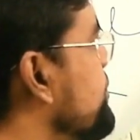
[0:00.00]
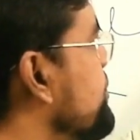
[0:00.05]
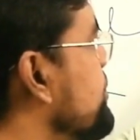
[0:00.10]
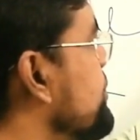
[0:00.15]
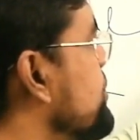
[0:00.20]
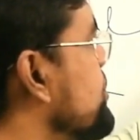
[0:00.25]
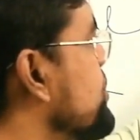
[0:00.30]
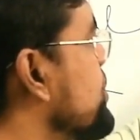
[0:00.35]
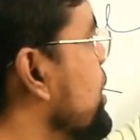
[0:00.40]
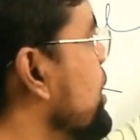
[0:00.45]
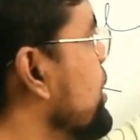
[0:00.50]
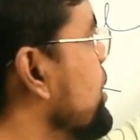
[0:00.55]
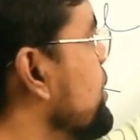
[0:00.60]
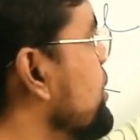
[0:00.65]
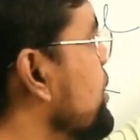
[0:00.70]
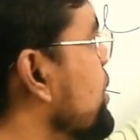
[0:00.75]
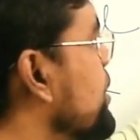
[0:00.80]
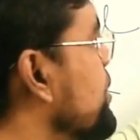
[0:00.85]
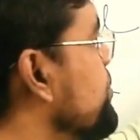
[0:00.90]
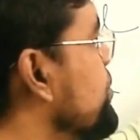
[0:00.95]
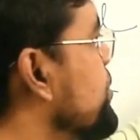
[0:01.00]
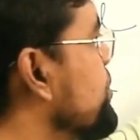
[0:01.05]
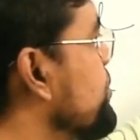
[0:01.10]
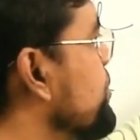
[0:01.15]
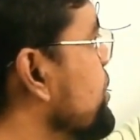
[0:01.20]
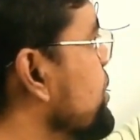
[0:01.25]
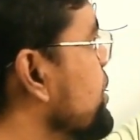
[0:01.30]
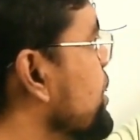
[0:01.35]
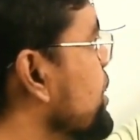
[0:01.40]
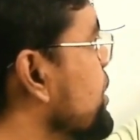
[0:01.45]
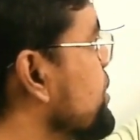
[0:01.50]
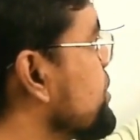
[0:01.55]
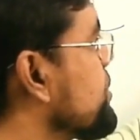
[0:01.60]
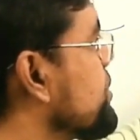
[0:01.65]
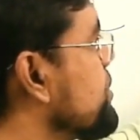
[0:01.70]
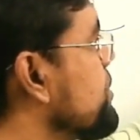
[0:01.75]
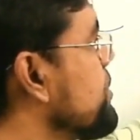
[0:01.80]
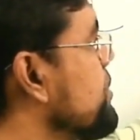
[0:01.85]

sine hyperbolic x is